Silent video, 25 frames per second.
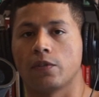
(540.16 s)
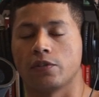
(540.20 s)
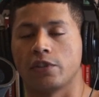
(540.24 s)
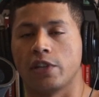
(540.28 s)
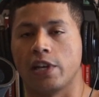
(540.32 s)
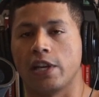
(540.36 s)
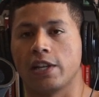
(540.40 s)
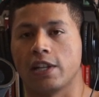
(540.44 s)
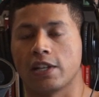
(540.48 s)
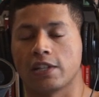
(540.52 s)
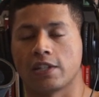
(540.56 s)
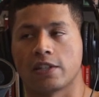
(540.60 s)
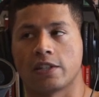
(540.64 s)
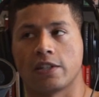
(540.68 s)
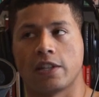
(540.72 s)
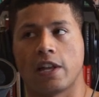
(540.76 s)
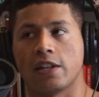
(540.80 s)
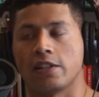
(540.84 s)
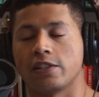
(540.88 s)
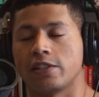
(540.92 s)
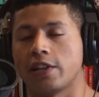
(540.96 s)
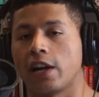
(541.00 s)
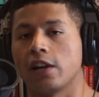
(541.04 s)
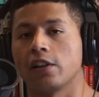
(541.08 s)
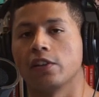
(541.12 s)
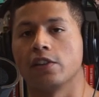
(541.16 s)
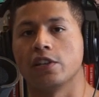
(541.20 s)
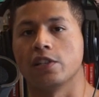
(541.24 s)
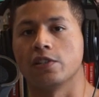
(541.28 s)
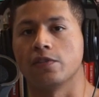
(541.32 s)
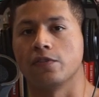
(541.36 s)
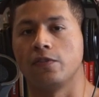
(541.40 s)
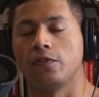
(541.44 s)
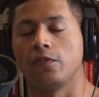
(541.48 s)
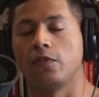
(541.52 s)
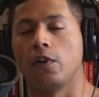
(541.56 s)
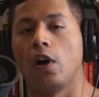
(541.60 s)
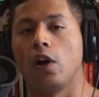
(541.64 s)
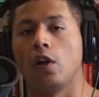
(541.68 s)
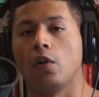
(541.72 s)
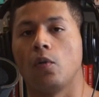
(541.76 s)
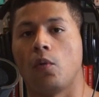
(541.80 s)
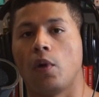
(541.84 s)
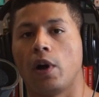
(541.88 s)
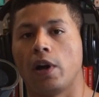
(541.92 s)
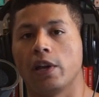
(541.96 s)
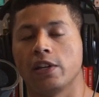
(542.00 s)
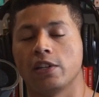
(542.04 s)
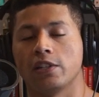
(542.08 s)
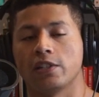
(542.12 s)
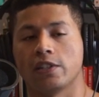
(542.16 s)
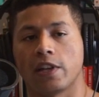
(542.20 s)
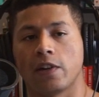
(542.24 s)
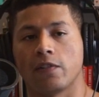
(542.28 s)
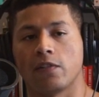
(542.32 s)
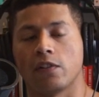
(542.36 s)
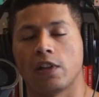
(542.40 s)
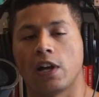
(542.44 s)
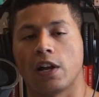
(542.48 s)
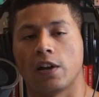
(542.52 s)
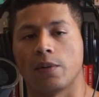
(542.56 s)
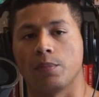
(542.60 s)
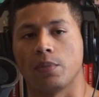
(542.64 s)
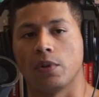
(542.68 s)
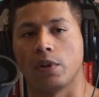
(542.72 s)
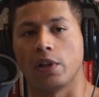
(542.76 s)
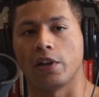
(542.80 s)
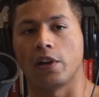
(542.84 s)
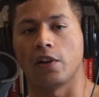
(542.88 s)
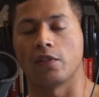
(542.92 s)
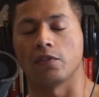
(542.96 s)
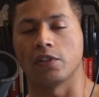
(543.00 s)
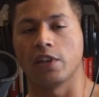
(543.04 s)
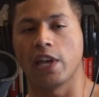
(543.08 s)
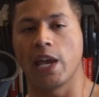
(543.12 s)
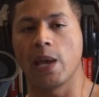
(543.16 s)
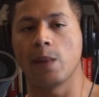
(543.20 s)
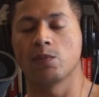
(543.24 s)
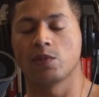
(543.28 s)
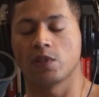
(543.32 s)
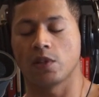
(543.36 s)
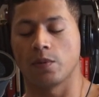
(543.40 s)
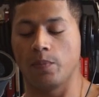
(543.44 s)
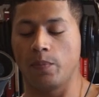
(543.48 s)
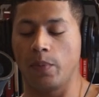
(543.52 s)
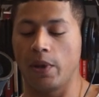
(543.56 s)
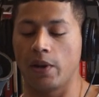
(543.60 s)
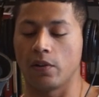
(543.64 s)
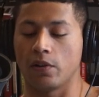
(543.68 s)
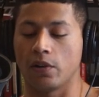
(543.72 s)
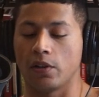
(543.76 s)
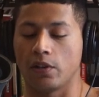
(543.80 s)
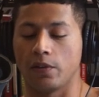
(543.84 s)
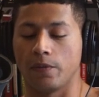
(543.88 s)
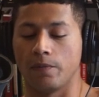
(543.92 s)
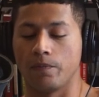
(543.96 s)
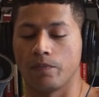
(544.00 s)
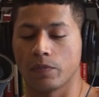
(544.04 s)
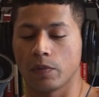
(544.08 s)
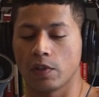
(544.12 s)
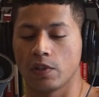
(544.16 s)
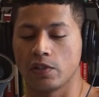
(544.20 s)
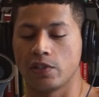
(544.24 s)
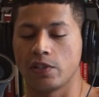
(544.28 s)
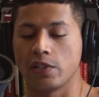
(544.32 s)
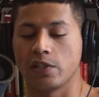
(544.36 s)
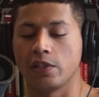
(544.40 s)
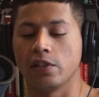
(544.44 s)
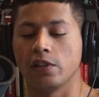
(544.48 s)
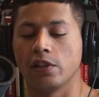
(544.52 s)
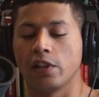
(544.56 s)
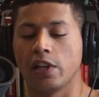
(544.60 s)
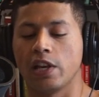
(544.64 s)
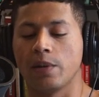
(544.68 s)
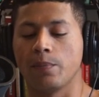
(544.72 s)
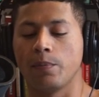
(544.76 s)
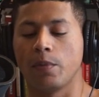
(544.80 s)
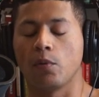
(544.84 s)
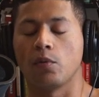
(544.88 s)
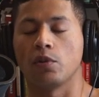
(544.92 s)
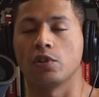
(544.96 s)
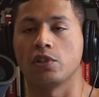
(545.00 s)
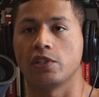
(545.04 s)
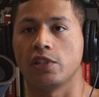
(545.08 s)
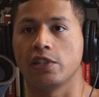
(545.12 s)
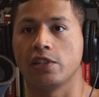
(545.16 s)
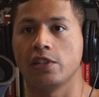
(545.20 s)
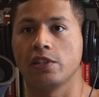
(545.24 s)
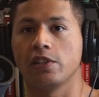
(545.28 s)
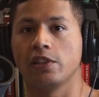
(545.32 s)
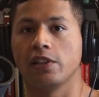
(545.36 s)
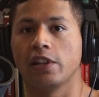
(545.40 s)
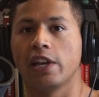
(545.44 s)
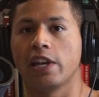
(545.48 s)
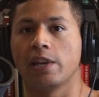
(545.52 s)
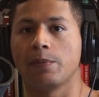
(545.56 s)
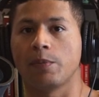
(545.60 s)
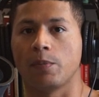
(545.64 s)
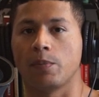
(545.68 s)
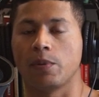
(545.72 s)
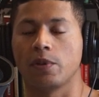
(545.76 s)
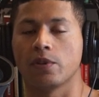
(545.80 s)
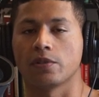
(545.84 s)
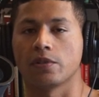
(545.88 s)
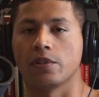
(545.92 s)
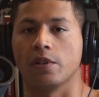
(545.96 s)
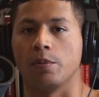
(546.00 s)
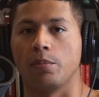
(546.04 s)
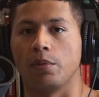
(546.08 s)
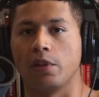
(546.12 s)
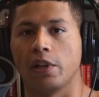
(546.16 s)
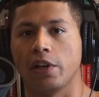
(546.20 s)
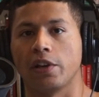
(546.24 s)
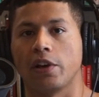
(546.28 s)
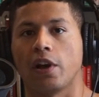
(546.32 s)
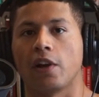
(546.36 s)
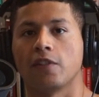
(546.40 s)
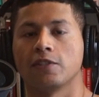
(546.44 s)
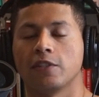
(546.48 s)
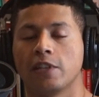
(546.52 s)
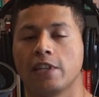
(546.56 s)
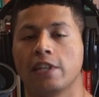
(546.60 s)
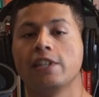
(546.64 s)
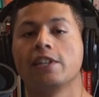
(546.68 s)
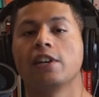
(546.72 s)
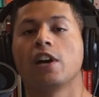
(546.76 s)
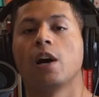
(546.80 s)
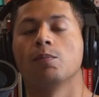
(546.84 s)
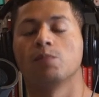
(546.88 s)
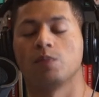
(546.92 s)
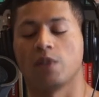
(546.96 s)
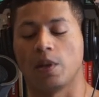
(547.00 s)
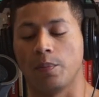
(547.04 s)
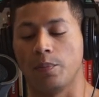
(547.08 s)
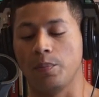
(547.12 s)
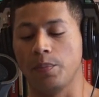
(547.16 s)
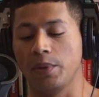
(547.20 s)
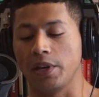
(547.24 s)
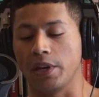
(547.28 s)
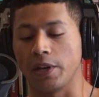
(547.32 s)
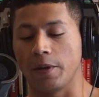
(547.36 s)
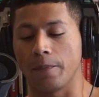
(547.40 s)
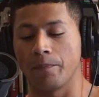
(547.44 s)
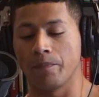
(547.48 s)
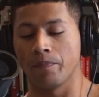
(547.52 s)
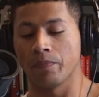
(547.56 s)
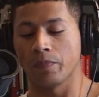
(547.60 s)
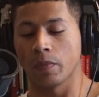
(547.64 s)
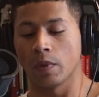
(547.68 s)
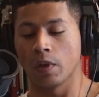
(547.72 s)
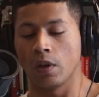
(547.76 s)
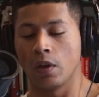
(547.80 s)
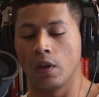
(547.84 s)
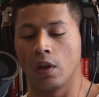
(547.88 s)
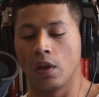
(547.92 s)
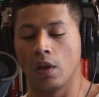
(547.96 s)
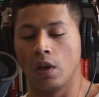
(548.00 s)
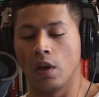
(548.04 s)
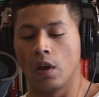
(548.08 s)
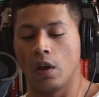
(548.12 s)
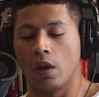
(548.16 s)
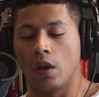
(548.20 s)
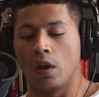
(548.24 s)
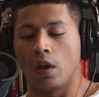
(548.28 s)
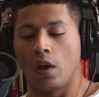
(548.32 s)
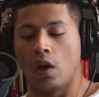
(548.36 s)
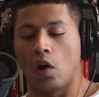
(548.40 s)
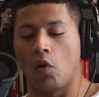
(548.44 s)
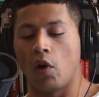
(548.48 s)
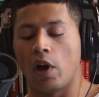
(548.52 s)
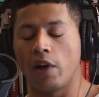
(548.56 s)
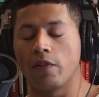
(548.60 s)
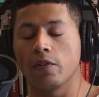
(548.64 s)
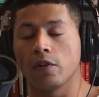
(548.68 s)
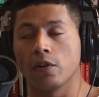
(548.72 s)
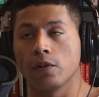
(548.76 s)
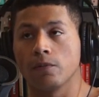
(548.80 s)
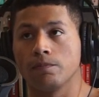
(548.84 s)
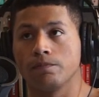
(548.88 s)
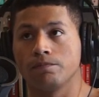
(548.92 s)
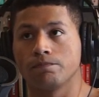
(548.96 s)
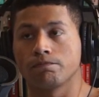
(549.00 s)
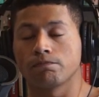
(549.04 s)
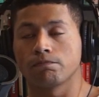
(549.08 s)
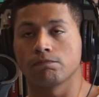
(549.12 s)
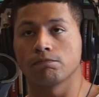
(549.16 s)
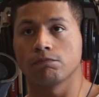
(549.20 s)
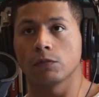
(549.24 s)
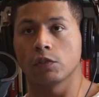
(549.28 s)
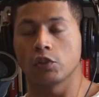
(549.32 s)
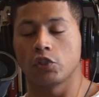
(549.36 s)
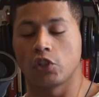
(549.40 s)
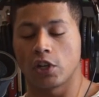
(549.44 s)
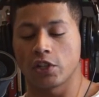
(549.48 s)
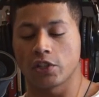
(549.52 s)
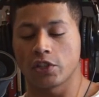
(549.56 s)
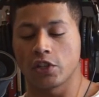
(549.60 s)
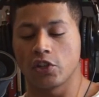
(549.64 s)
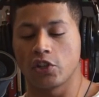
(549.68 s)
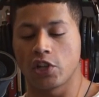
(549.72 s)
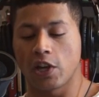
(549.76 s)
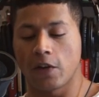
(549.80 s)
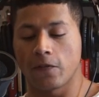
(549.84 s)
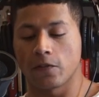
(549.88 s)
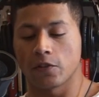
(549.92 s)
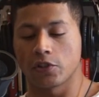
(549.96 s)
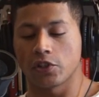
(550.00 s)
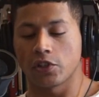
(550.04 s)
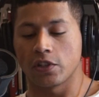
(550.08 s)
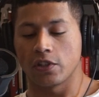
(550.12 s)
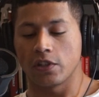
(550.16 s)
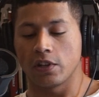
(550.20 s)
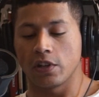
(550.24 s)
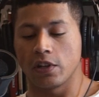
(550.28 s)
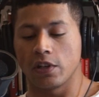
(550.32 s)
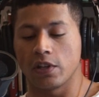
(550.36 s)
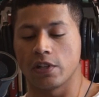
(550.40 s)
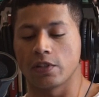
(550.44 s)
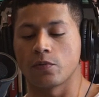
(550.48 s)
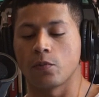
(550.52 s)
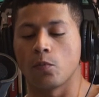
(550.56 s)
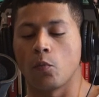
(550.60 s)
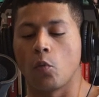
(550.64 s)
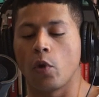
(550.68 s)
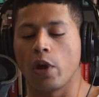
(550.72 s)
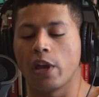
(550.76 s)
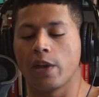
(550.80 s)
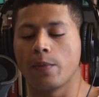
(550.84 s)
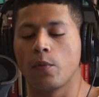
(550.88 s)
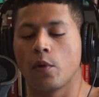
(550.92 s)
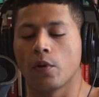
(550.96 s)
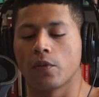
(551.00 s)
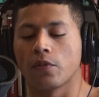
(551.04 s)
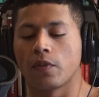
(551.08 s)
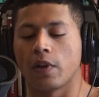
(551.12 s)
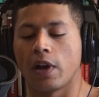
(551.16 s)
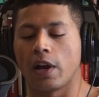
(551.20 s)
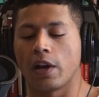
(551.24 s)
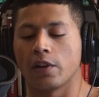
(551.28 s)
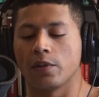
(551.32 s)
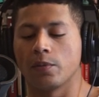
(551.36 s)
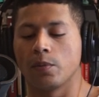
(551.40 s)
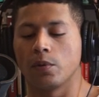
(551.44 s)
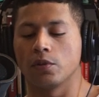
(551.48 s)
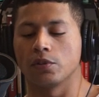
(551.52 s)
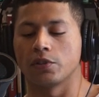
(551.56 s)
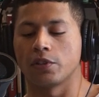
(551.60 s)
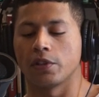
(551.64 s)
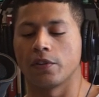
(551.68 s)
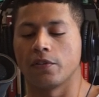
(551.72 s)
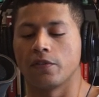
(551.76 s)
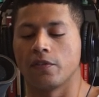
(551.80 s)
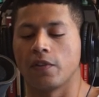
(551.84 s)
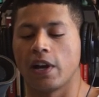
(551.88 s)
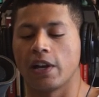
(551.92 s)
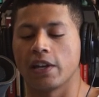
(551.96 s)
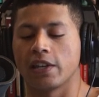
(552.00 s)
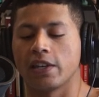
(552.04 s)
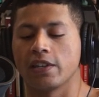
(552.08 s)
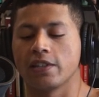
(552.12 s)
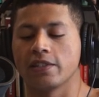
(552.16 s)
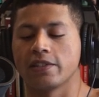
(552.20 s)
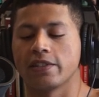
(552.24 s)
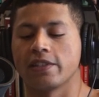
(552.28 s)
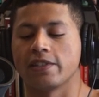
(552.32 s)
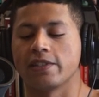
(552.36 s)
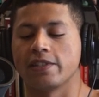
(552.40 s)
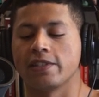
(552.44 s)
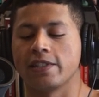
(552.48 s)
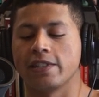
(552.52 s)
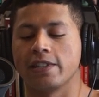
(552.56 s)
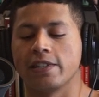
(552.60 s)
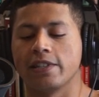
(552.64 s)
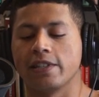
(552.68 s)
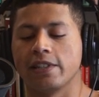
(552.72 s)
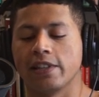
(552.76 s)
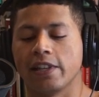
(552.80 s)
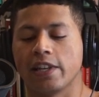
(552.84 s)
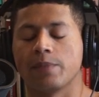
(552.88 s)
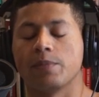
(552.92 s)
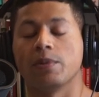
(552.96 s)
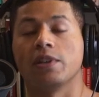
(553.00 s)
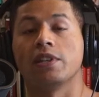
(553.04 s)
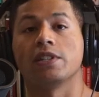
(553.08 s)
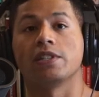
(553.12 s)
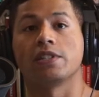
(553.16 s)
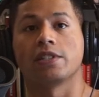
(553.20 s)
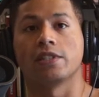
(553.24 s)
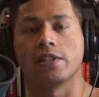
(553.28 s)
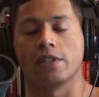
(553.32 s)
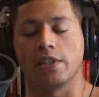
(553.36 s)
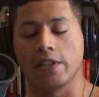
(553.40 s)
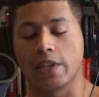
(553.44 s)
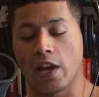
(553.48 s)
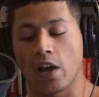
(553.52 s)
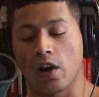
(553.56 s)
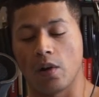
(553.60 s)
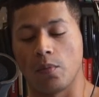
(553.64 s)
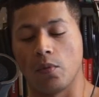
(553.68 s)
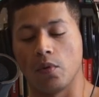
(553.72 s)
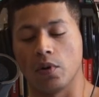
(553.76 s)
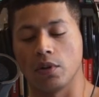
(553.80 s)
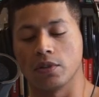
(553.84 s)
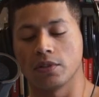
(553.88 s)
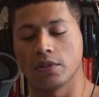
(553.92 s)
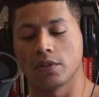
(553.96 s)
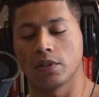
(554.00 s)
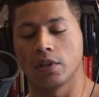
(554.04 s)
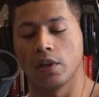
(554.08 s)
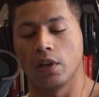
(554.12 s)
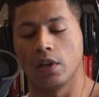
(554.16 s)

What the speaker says: take, it's not entirely his fault why he doesn't have a lot of playoff games compared to CeeDee Lamb, but when CeeDee Lamb appears in the playoffs, he comes up big. However, Justin Jefferson is way more valuable to the Vikings than CeeDee Lamb is to the Cowboys.